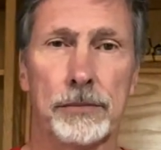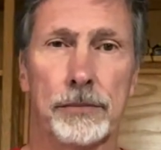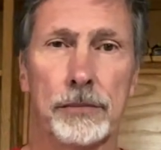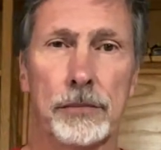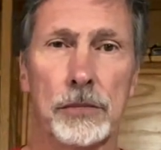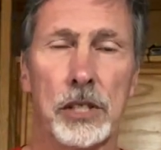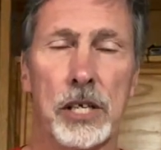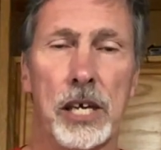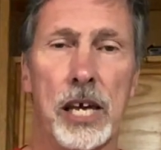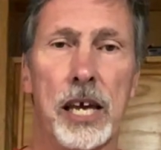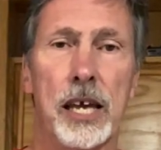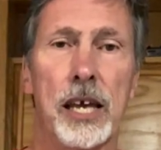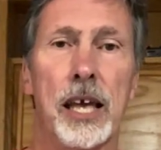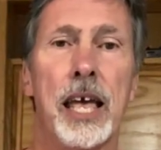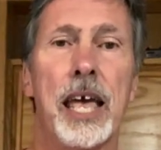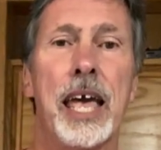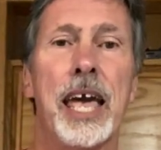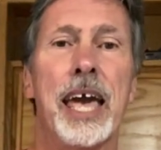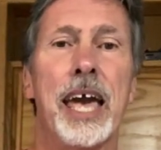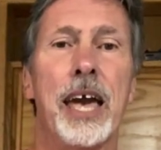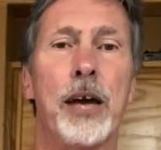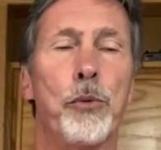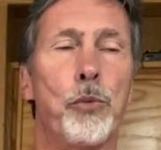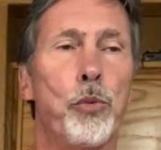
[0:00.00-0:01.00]
Okay,
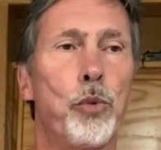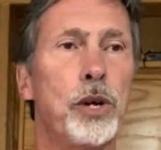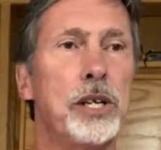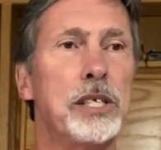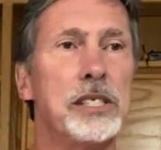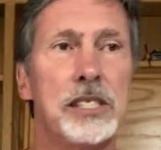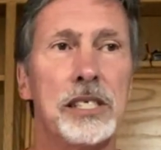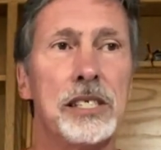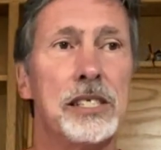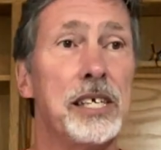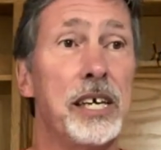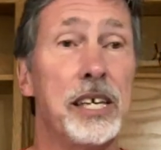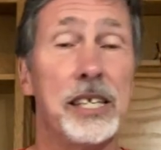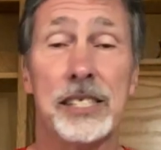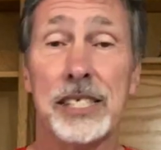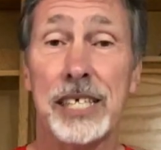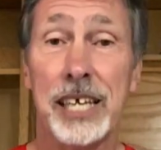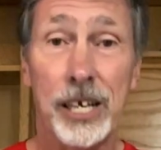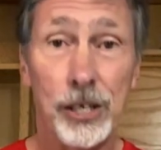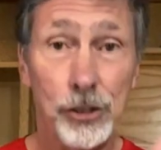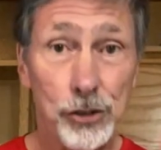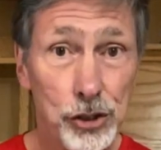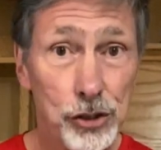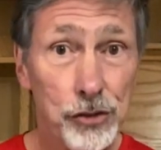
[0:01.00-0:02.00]
and what does it tell you? It
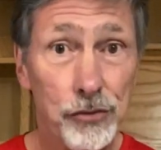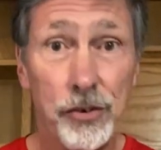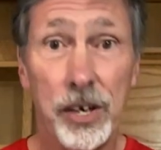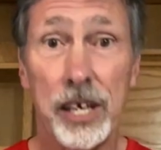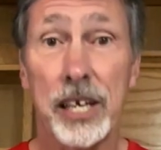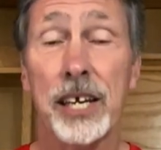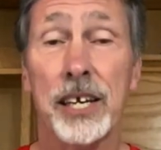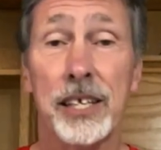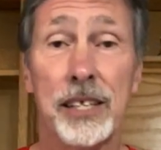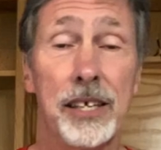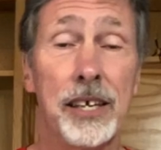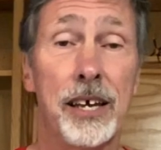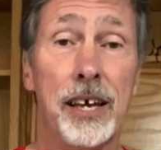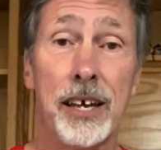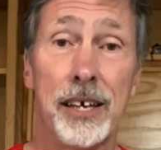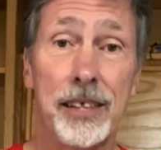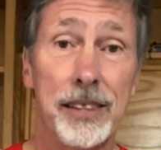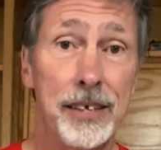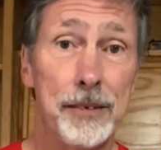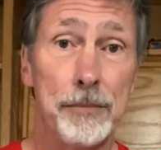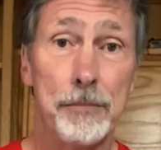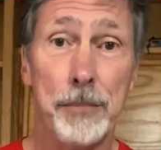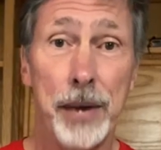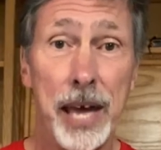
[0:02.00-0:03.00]
tells you right on
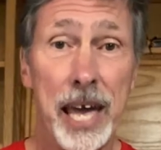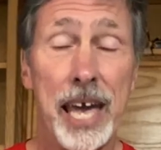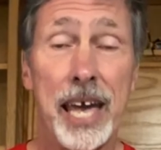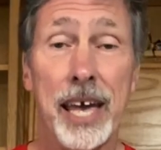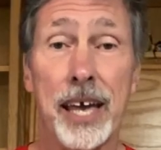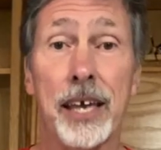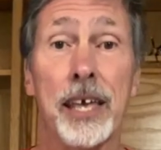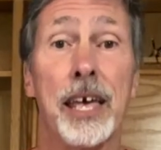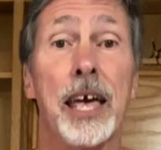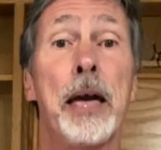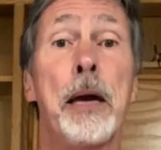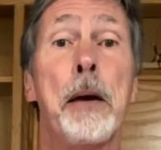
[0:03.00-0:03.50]
the bag,